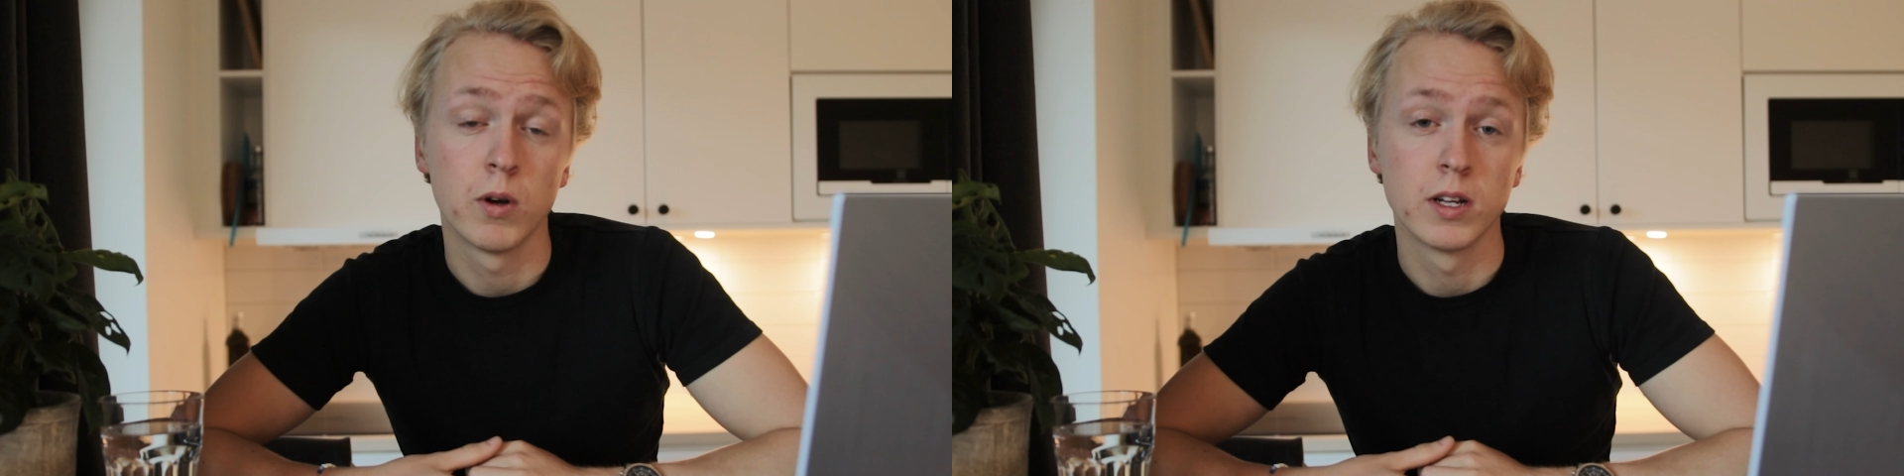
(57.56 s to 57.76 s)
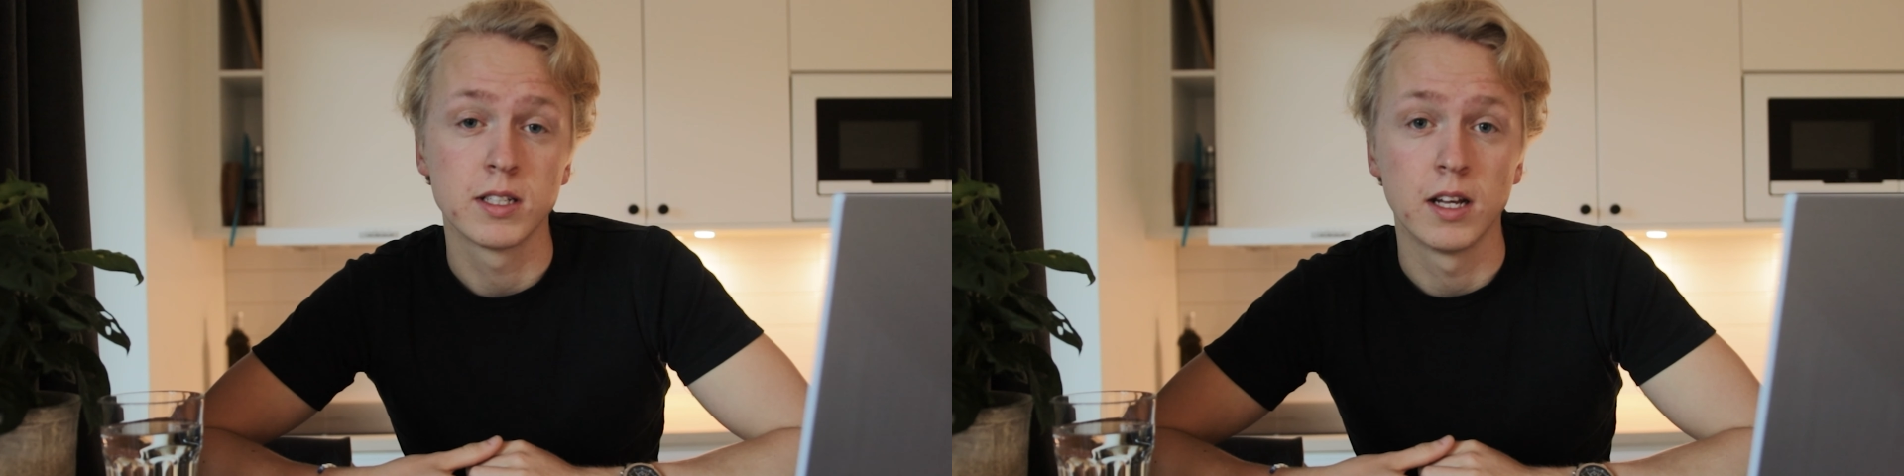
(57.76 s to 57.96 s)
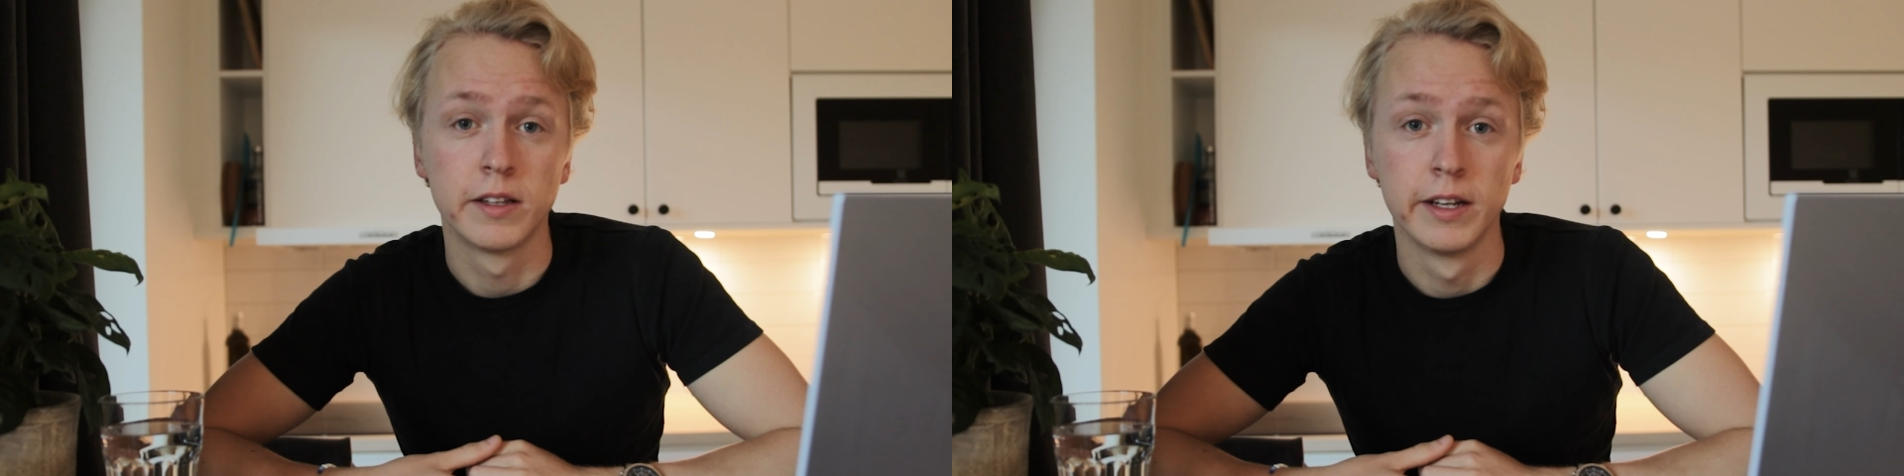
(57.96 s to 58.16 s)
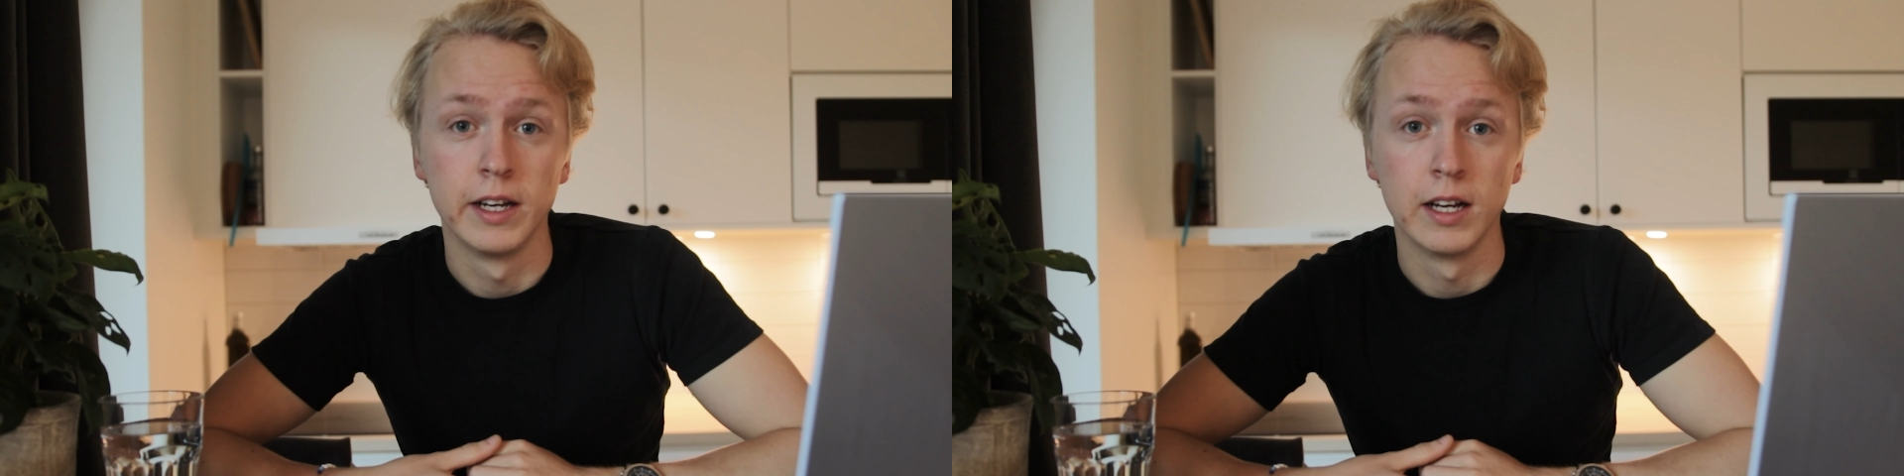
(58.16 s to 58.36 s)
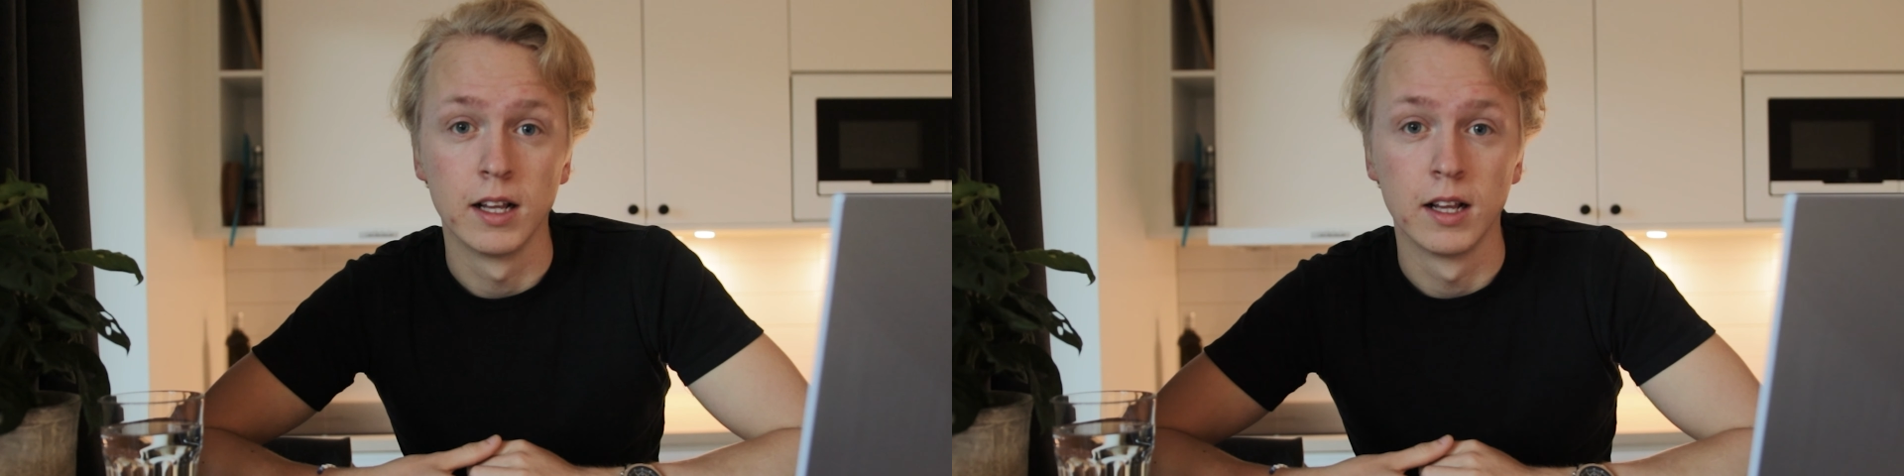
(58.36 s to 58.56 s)
was
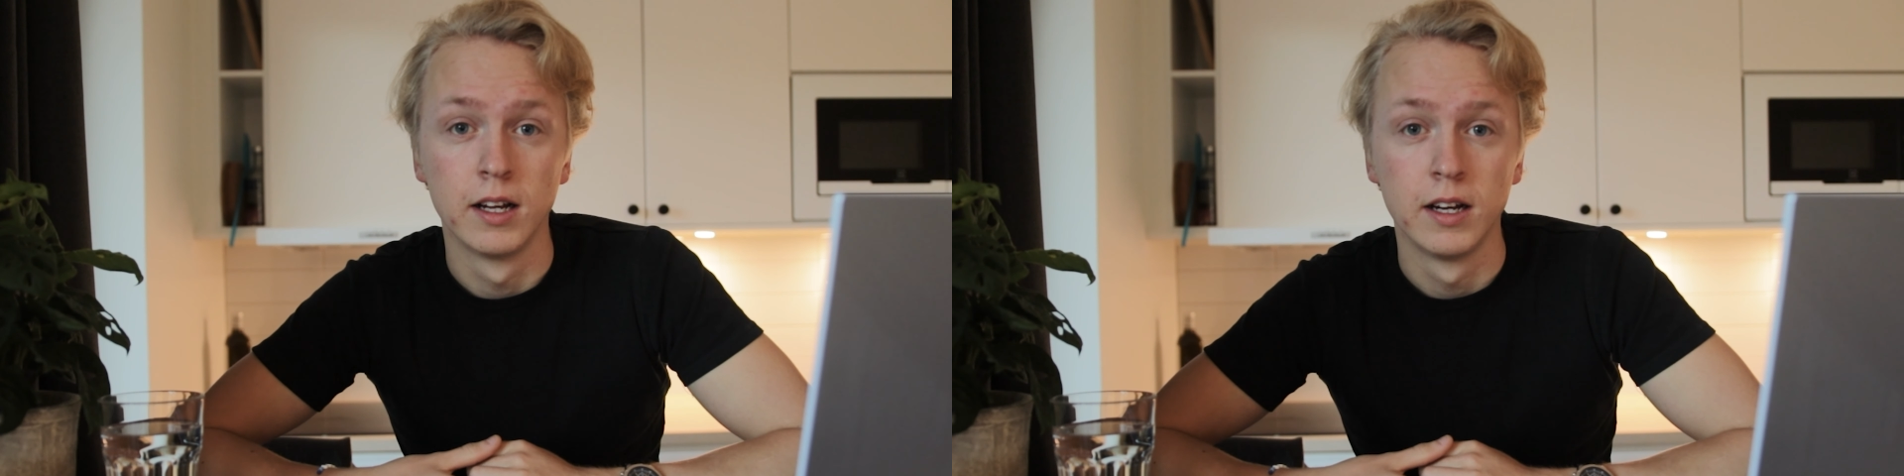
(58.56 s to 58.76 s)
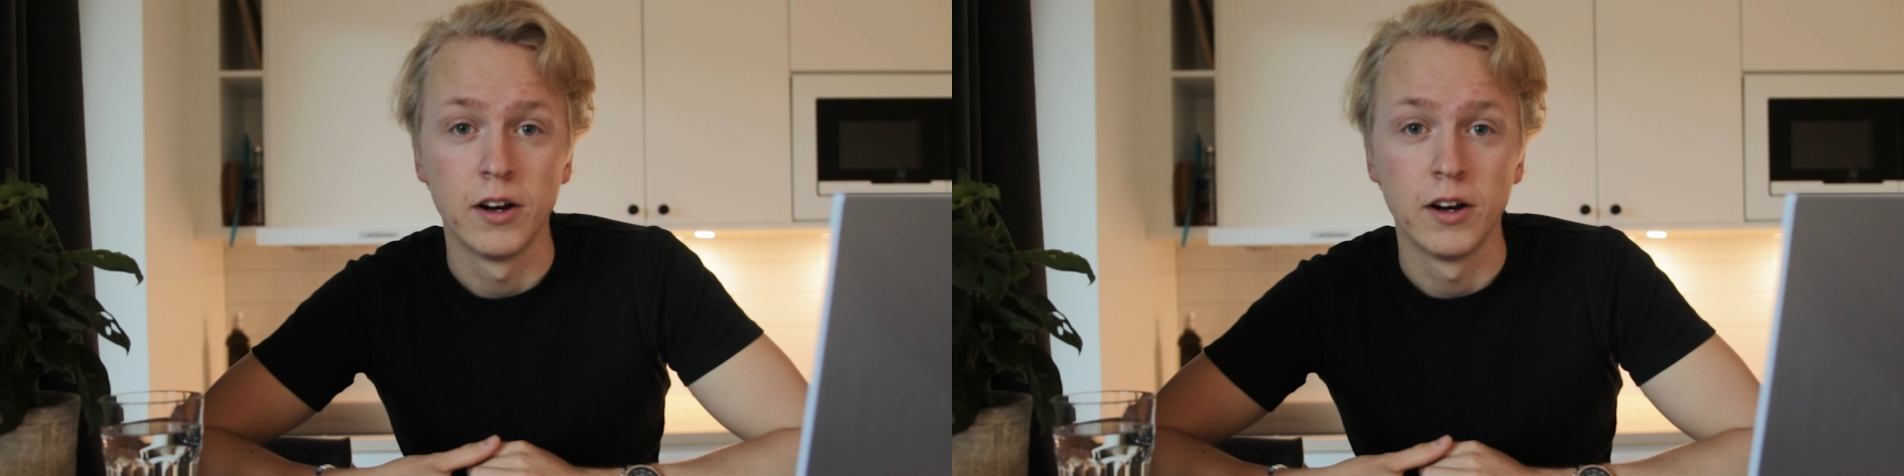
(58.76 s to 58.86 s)
until